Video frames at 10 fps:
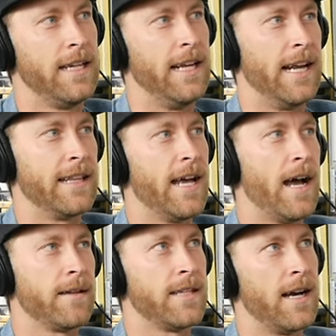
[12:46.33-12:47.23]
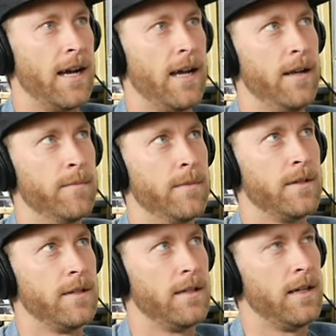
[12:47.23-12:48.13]
and at that time
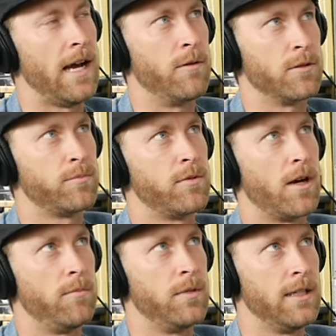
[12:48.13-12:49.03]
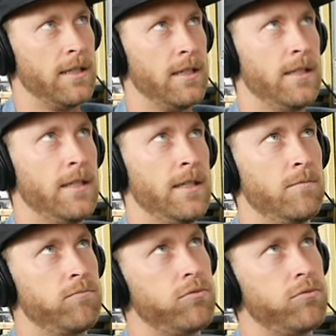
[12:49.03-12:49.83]
I was probably